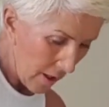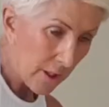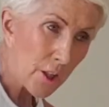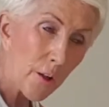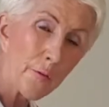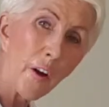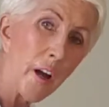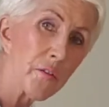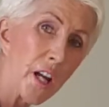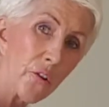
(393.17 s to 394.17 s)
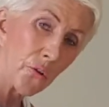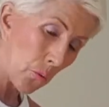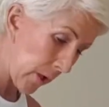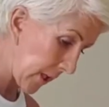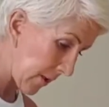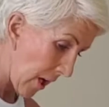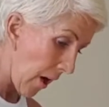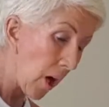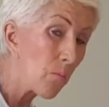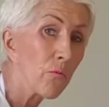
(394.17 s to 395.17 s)
you know, 5 days a week.
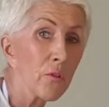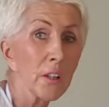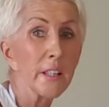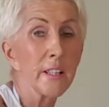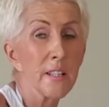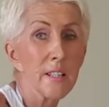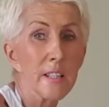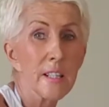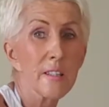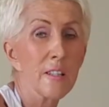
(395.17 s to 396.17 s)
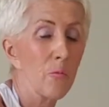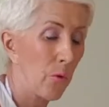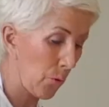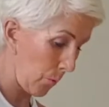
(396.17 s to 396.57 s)
I'm really consistent with